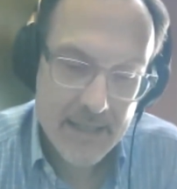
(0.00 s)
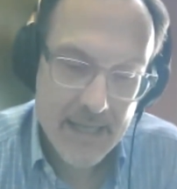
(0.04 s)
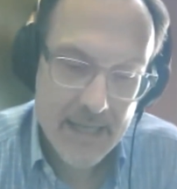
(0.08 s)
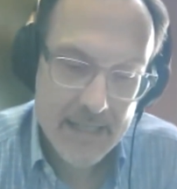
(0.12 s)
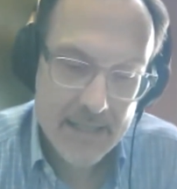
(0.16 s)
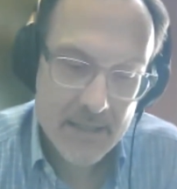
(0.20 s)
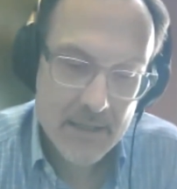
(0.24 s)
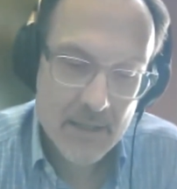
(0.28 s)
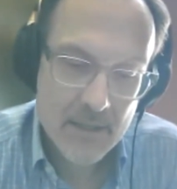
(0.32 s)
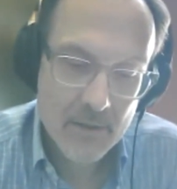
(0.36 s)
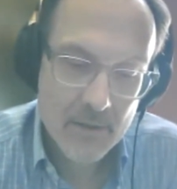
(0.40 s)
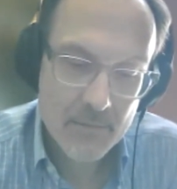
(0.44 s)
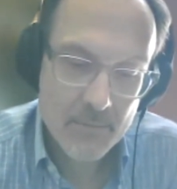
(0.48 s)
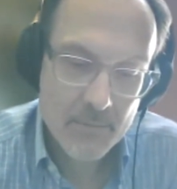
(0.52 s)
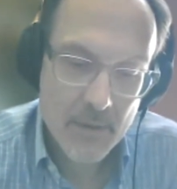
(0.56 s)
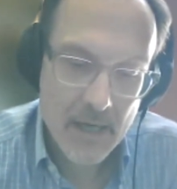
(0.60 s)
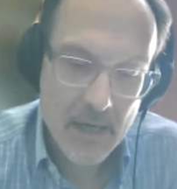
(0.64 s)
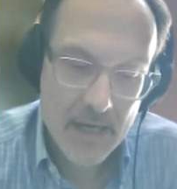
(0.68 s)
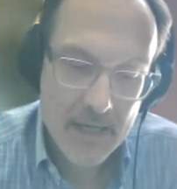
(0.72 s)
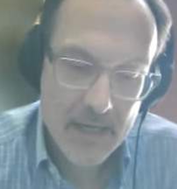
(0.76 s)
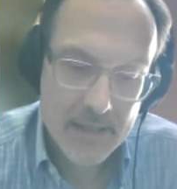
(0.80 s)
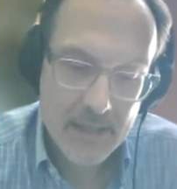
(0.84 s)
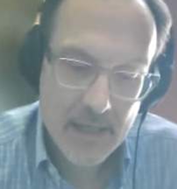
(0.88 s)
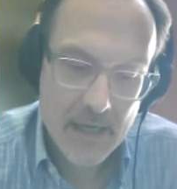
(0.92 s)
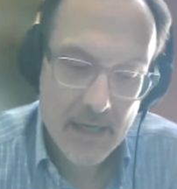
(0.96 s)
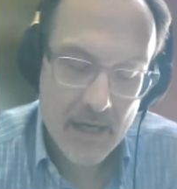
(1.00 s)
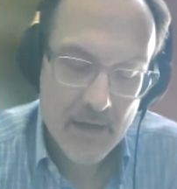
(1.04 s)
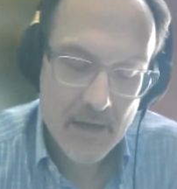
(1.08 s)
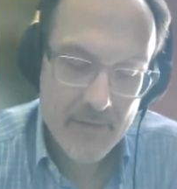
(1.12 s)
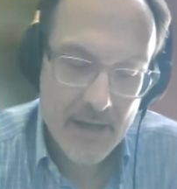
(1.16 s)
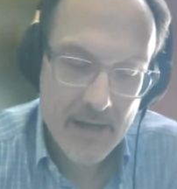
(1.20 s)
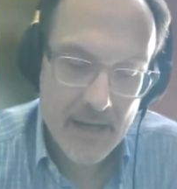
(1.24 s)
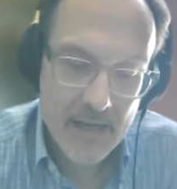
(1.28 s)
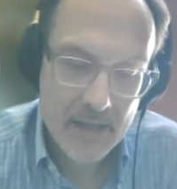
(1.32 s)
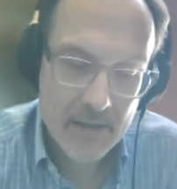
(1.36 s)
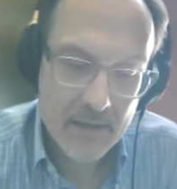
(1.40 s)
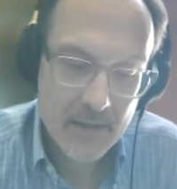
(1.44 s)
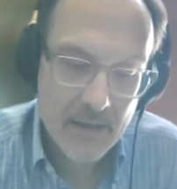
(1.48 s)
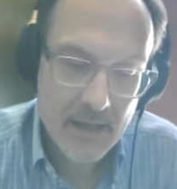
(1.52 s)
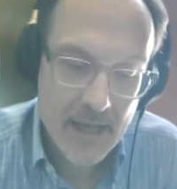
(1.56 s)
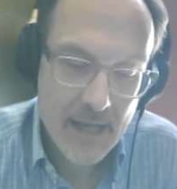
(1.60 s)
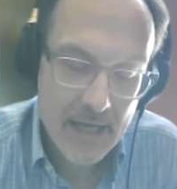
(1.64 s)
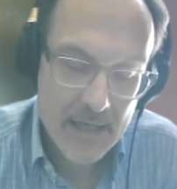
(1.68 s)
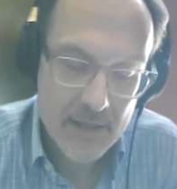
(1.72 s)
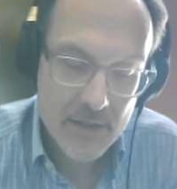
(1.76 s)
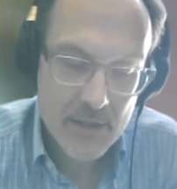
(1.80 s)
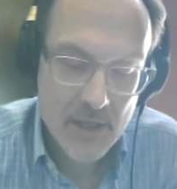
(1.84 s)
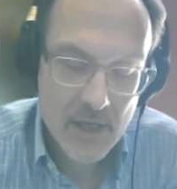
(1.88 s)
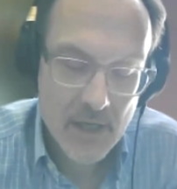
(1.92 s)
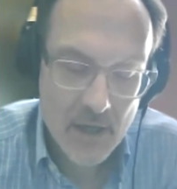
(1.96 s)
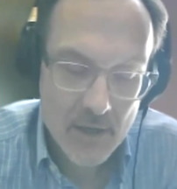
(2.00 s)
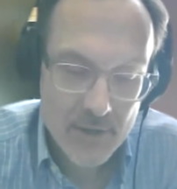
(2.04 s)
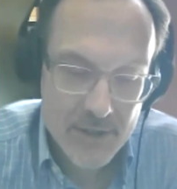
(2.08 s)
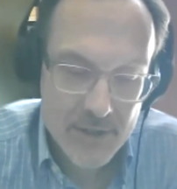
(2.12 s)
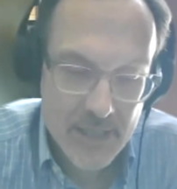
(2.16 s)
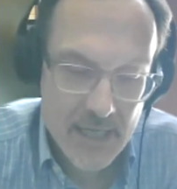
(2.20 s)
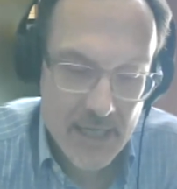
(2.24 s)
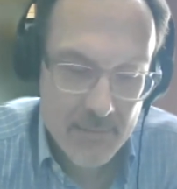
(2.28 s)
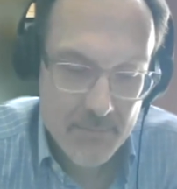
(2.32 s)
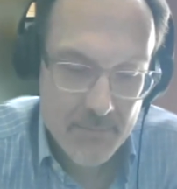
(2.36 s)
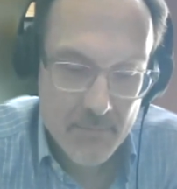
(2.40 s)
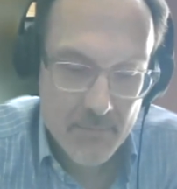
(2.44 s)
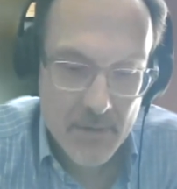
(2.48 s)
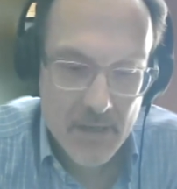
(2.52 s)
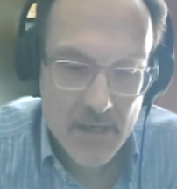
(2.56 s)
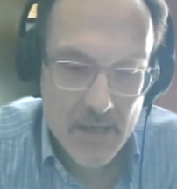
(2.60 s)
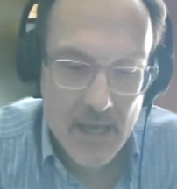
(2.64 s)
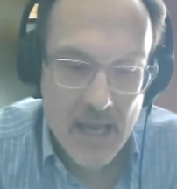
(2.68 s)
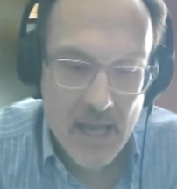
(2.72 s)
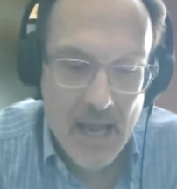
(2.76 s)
That's done by the Carval HR team,